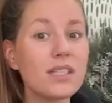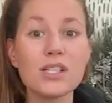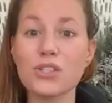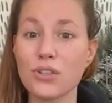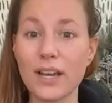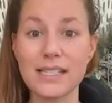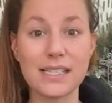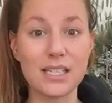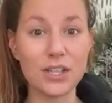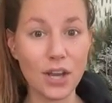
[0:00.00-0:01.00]
So you guys
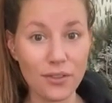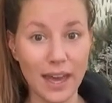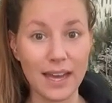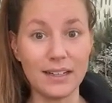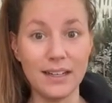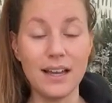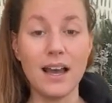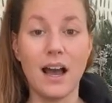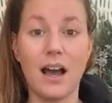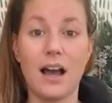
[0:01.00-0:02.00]
need to know that.
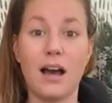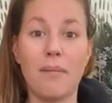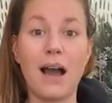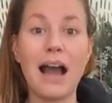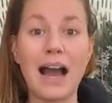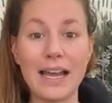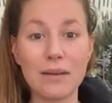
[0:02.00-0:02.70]
I